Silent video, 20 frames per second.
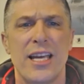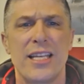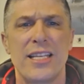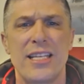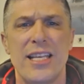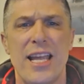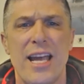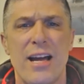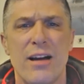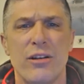
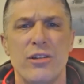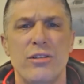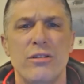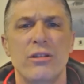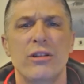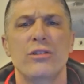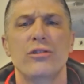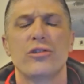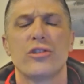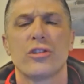that now
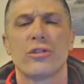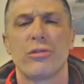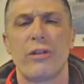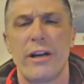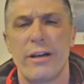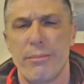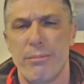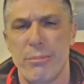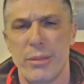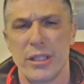you lose
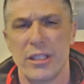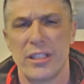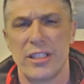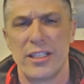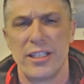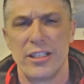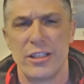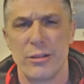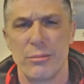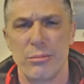
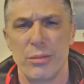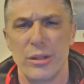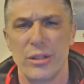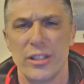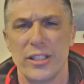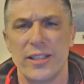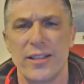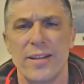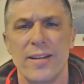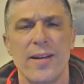credibility in the
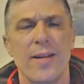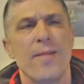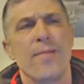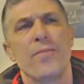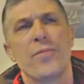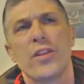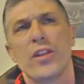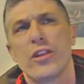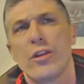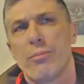bullet.
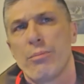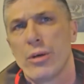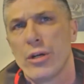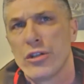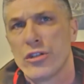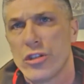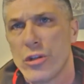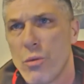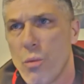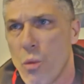The
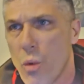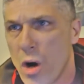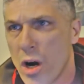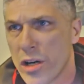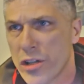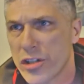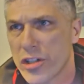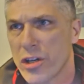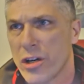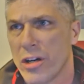person
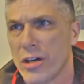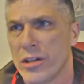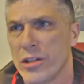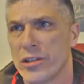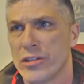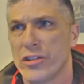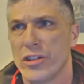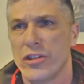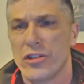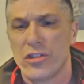washed
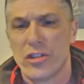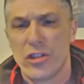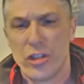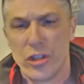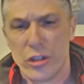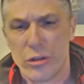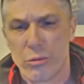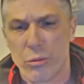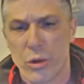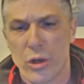cars, it's
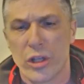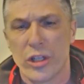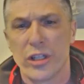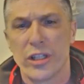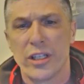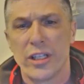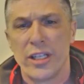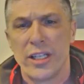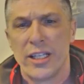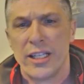good
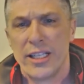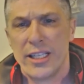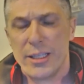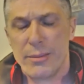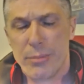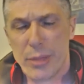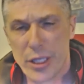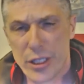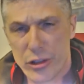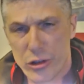work,
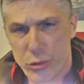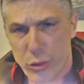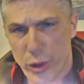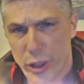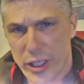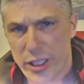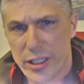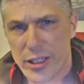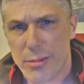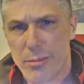but it's
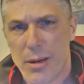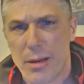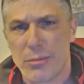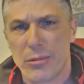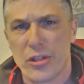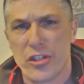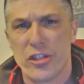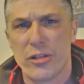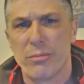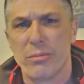work at the
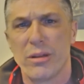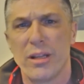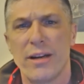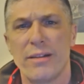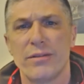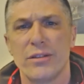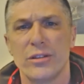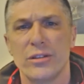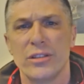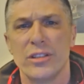membership
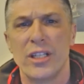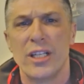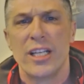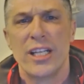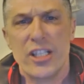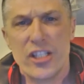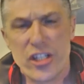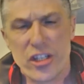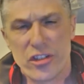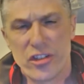level.
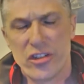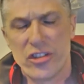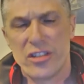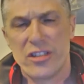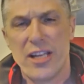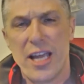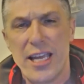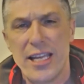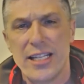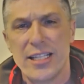Just
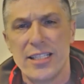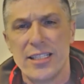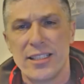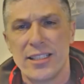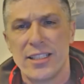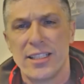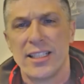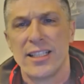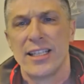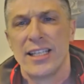state
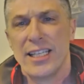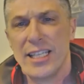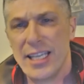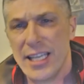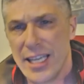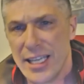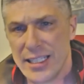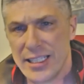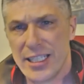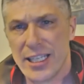it
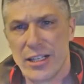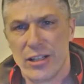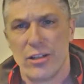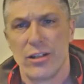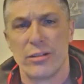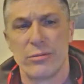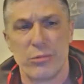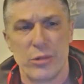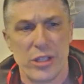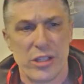and get
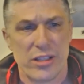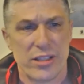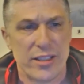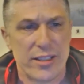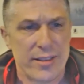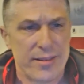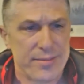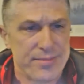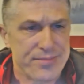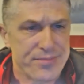on with
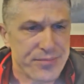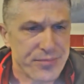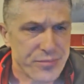it.